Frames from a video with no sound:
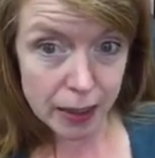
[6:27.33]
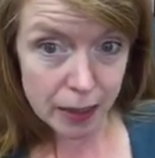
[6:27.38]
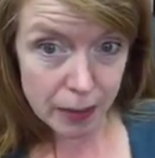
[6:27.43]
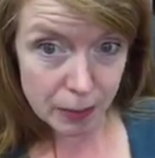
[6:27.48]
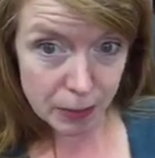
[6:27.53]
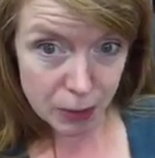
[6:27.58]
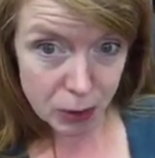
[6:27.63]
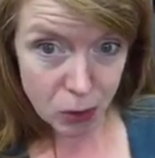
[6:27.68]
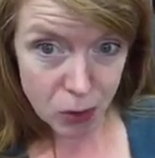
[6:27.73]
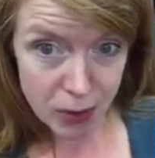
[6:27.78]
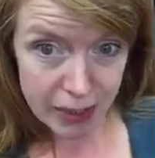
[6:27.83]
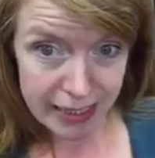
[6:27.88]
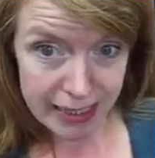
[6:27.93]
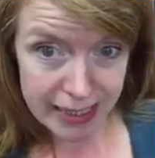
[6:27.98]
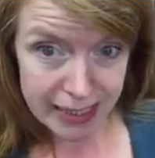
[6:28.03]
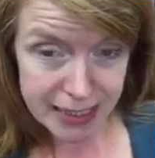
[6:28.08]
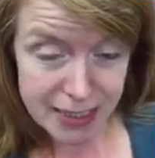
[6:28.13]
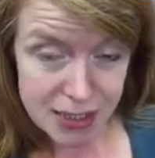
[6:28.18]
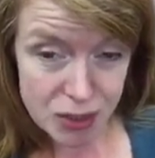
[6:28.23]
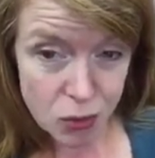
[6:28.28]

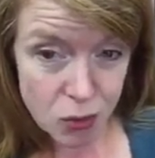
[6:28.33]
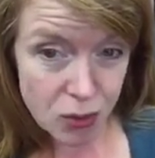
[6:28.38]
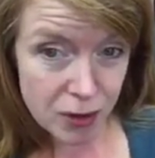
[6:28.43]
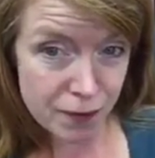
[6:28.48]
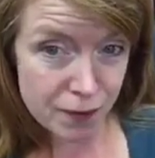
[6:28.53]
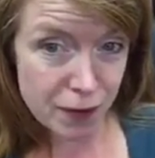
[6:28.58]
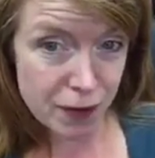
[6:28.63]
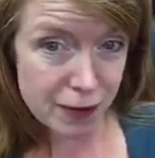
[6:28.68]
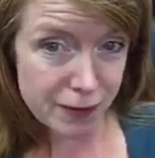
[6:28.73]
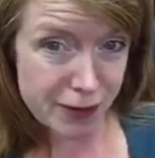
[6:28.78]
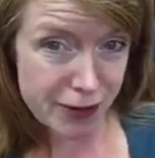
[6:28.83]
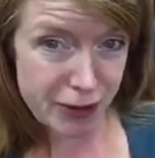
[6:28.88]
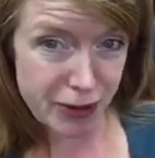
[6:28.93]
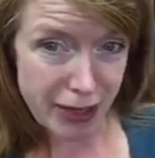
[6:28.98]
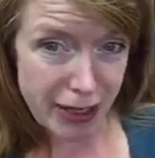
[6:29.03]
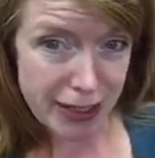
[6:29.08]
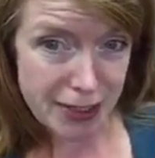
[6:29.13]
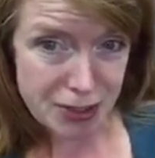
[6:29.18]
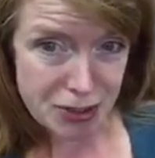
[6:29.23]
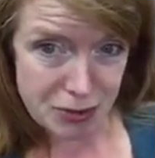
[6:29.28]
employees or in front of other
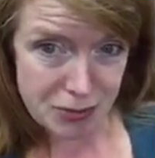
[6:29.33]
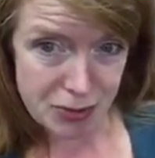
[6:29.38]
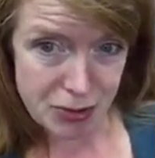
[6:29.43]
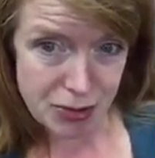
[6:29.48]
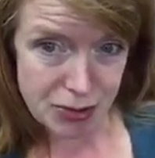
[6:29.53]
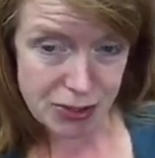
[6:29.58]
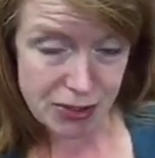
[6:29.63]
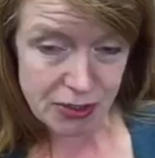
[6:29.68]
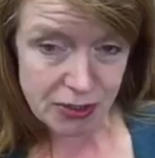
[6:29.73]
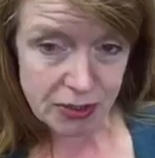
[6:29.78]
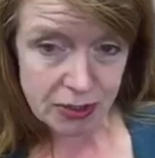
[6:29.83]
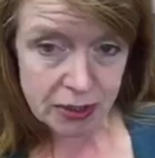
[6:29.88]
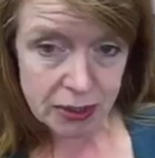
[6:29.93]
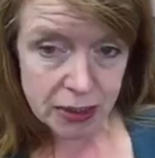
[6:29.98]
customers.